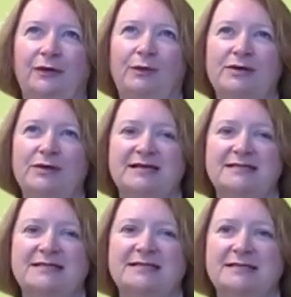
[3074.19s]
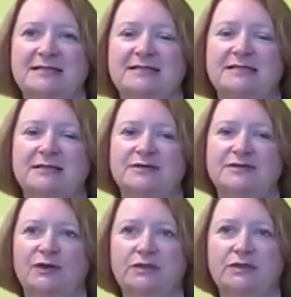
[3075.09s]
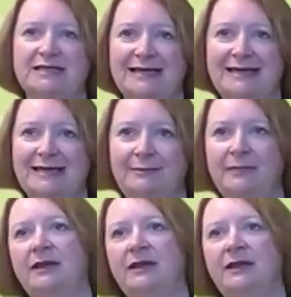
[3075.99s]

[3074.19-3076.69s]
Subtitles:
processes and systems for your team